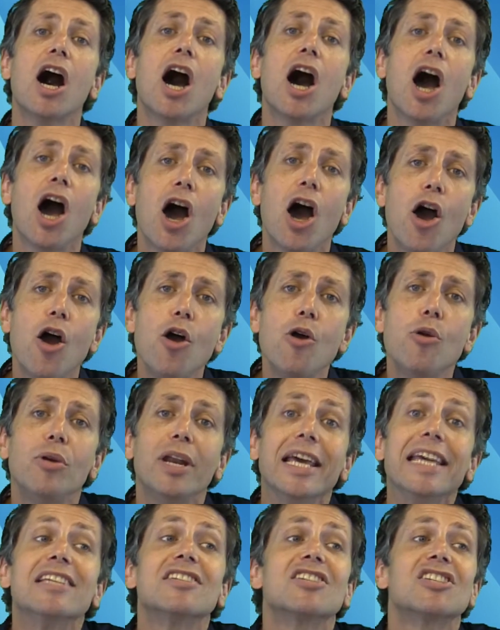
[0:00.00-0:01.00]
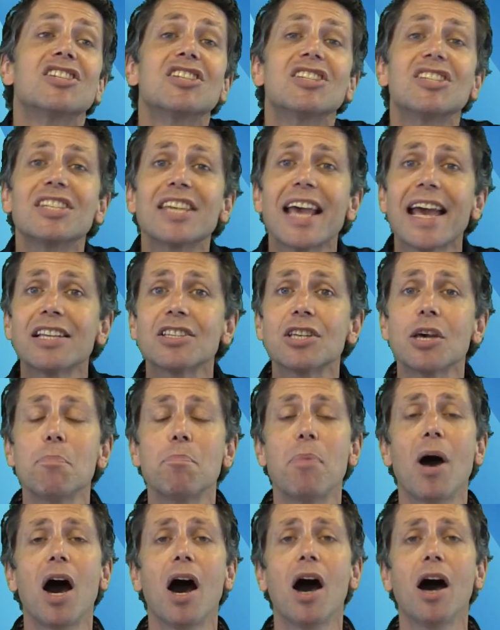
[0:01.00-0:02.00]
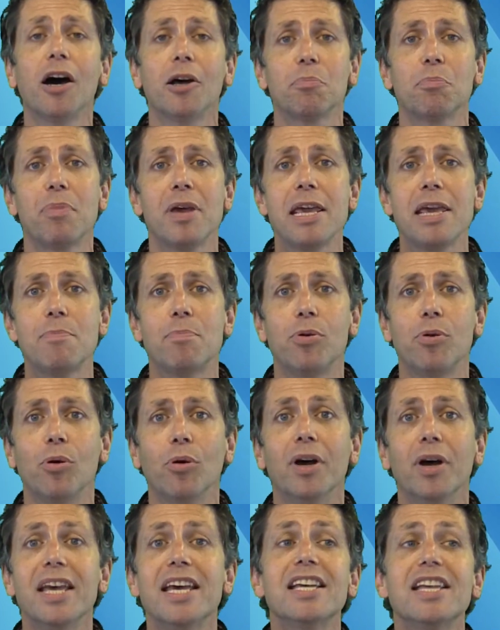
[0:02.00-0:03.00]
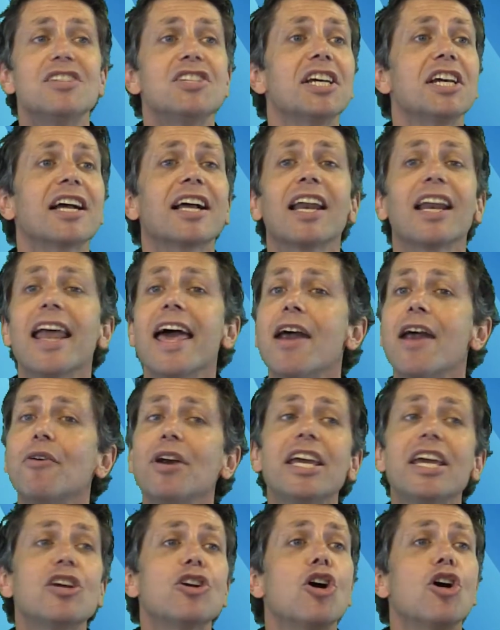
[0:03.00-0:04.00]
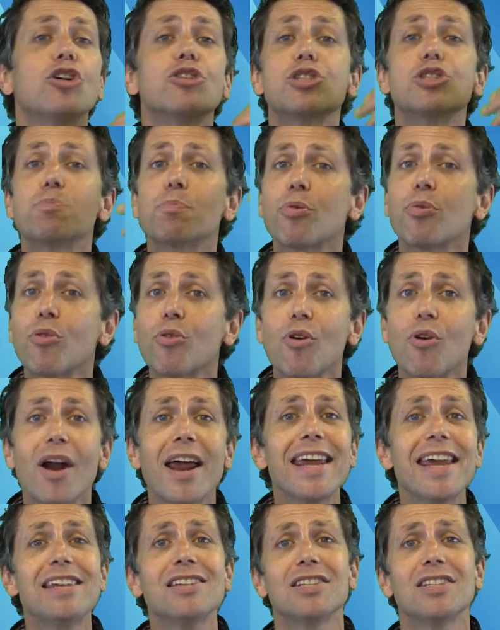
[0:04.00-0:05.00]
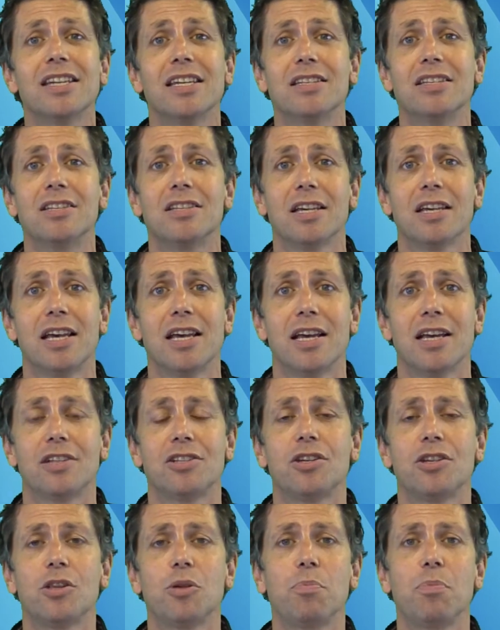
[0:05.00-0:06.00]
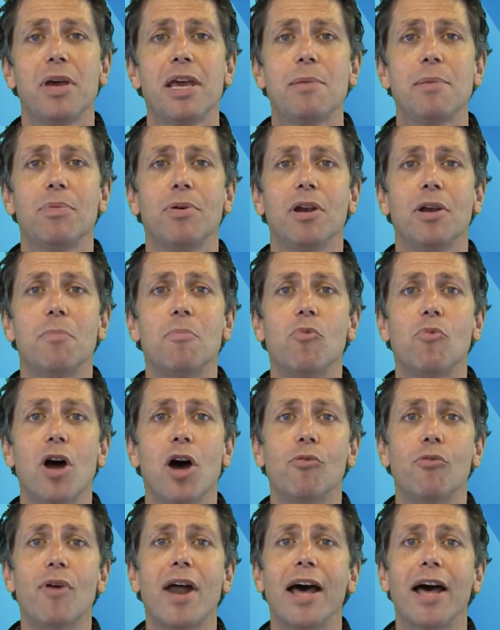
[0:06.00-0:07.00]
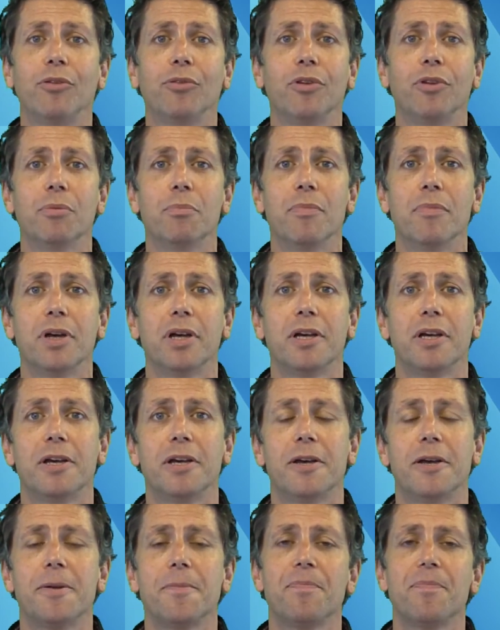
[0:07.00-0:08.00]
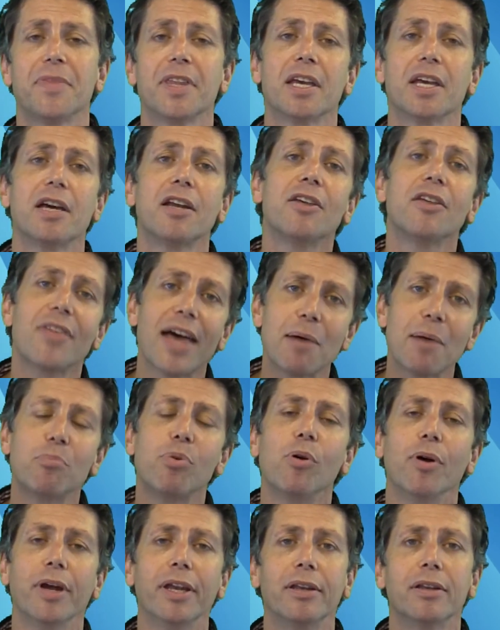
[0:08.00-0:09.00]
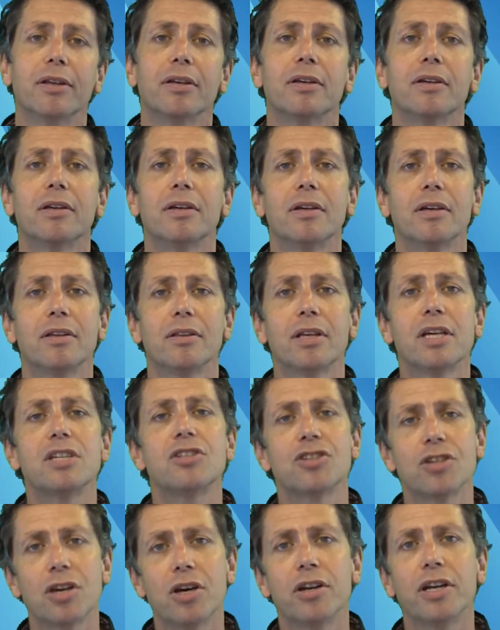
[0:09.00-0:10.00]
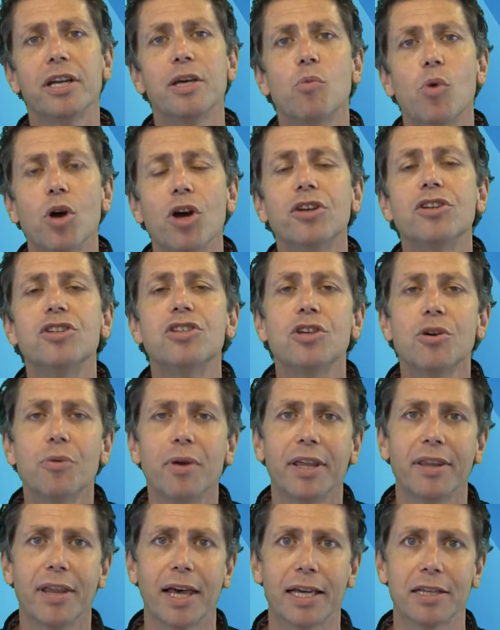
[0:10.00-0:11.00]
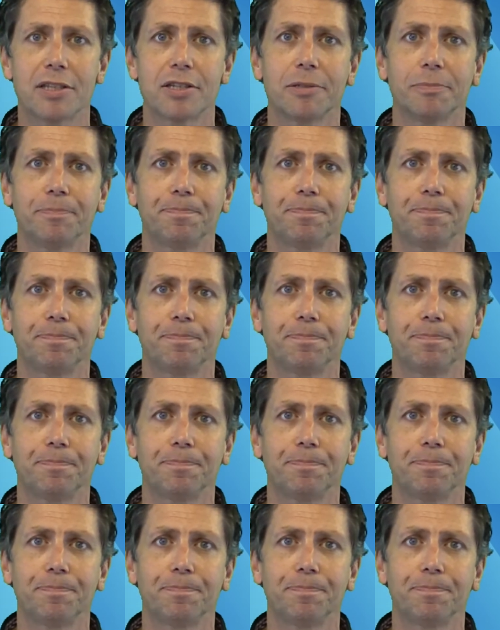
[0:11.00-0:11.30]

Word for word: a holy, set apart people, declaring God's praises to the people around them. And at that point, they certainly weren't doing that.